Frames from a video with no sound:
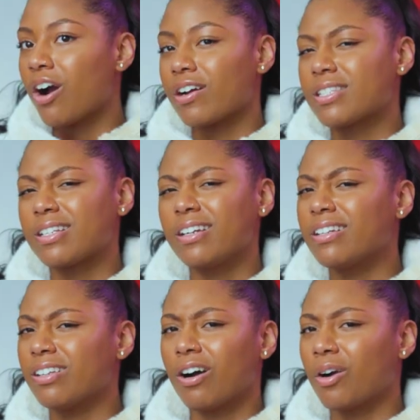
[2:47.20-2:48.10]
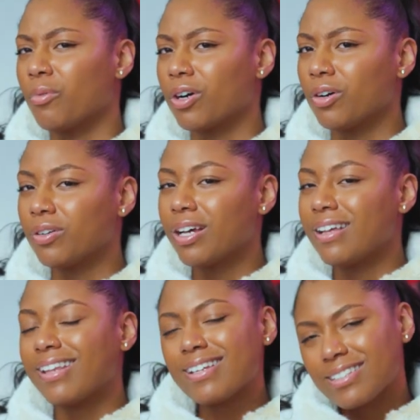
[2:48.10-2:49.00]
or studying the art world.
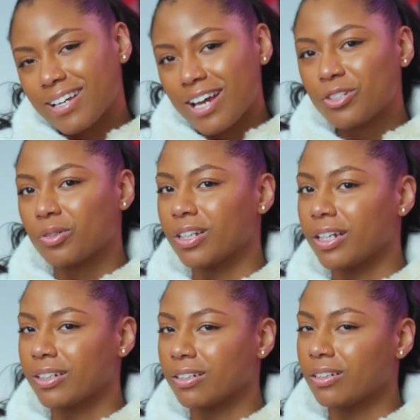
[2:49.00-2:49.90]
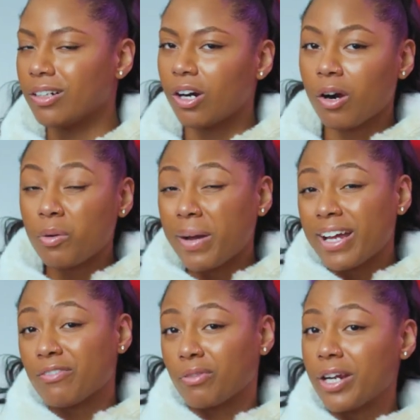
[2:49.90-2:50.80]
That's the casual collector. Or we might
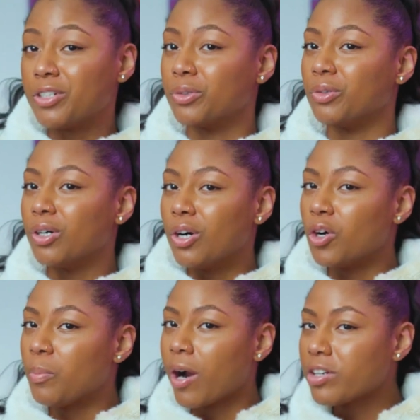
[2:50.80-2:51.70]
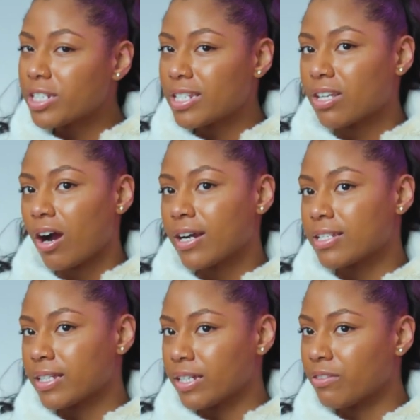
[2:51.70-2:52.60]
have Rachel, who purchases art
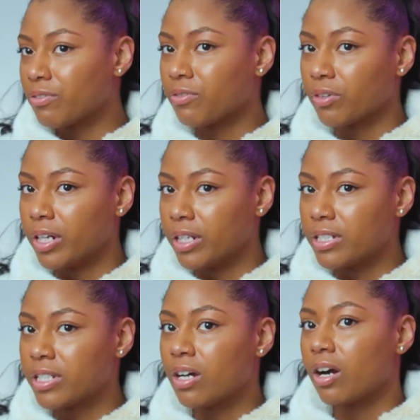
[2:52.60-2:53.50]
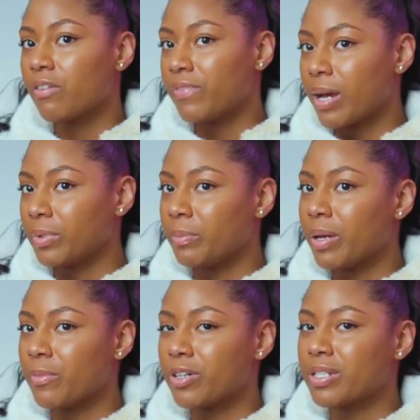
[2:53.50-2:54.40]
as a gift for friends or family
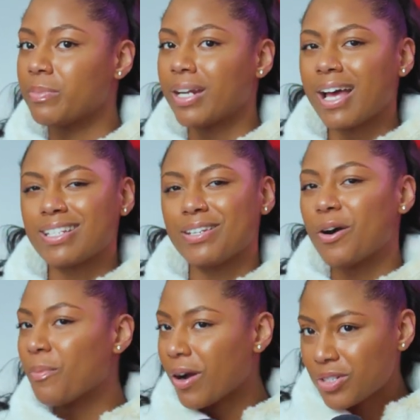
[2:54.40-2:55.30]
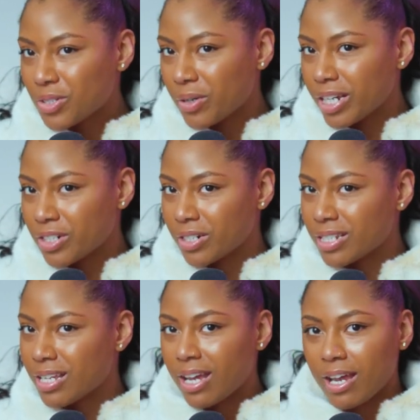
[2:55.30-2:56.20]
members, but has no personal
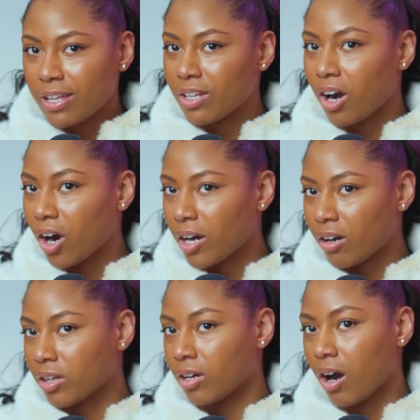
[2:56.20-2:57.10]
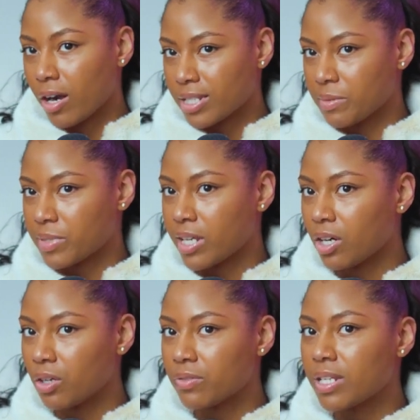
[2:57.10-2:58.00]
interest in the art or the artist
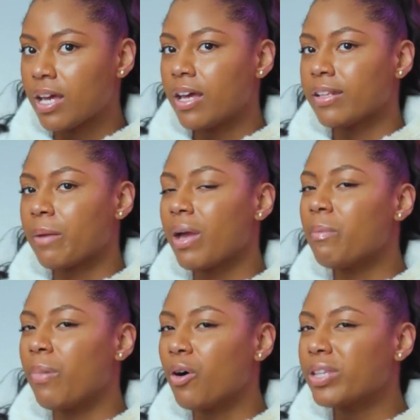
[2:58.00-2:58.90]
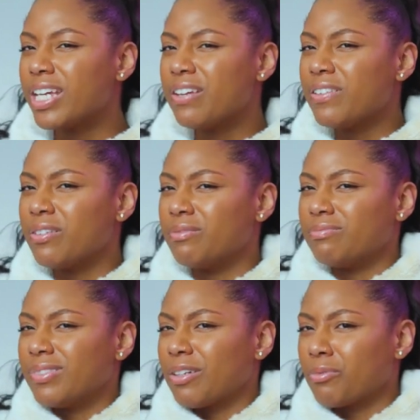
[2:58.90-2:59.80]
themselves. They may both even
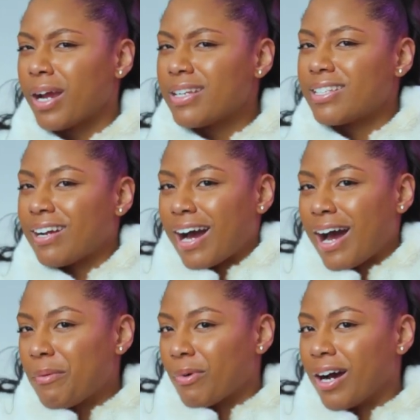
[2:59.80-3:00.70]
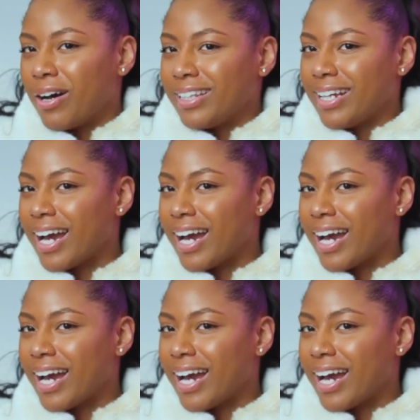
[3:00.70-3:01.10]
raise their eyebrow at the